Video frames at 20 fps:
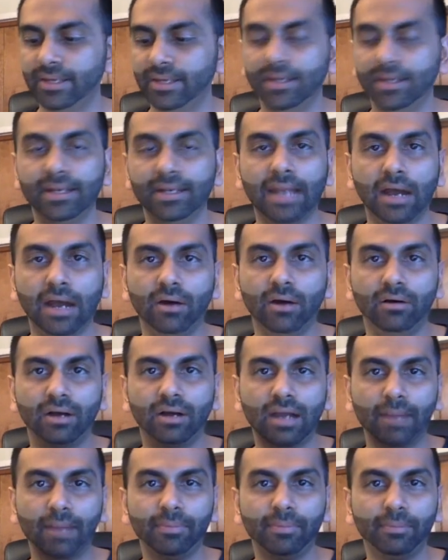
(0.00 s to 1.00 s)
Now, a
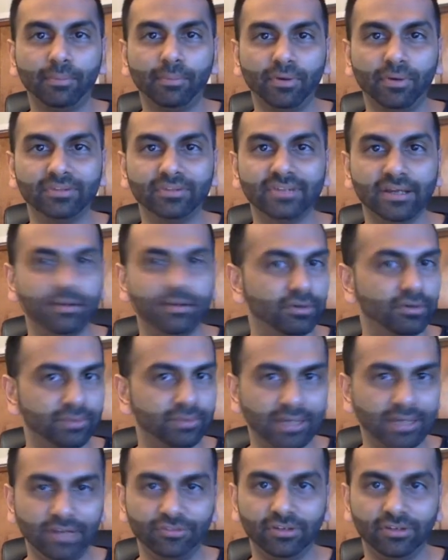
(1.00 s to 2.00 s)
couple points on
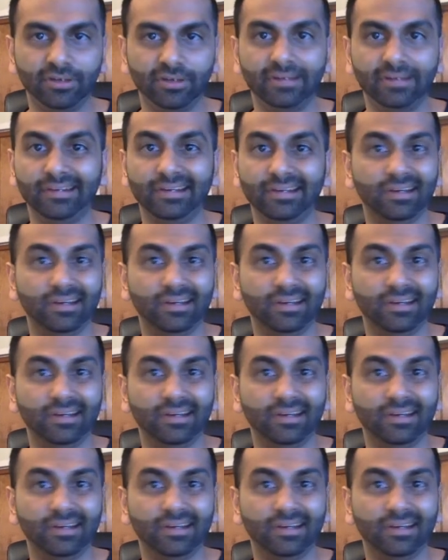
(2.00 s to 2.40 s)
notation.